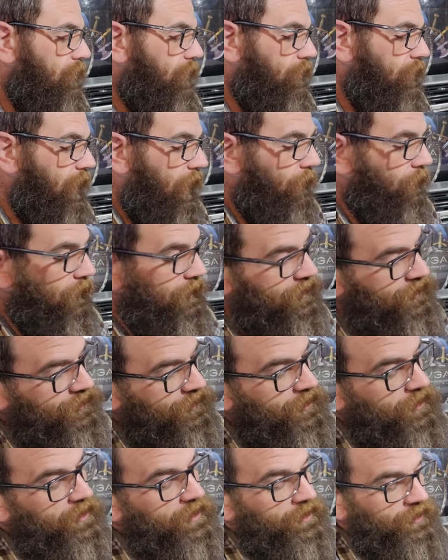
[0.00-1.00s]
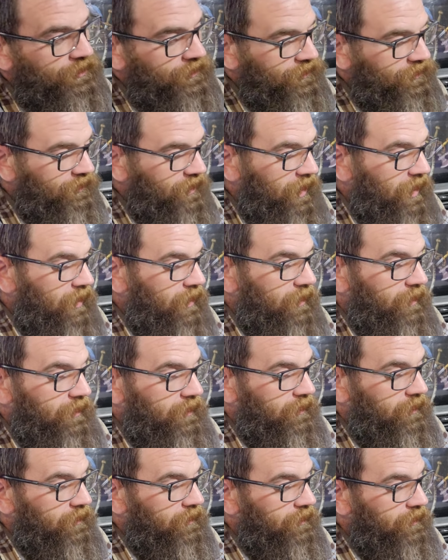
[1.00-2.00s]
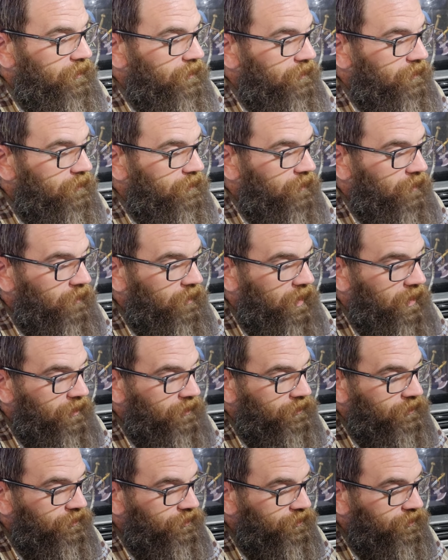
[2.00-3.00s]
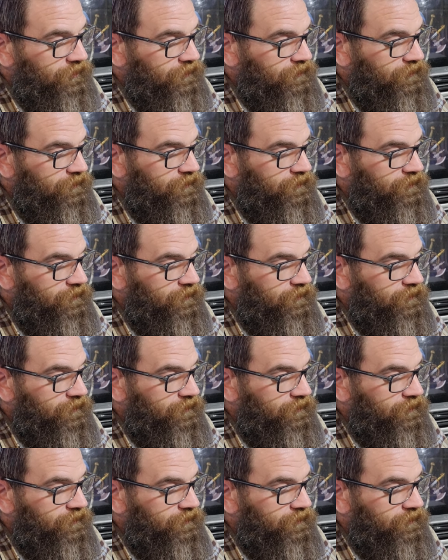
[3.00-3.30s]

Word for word: Okay, what does this say? Okay, just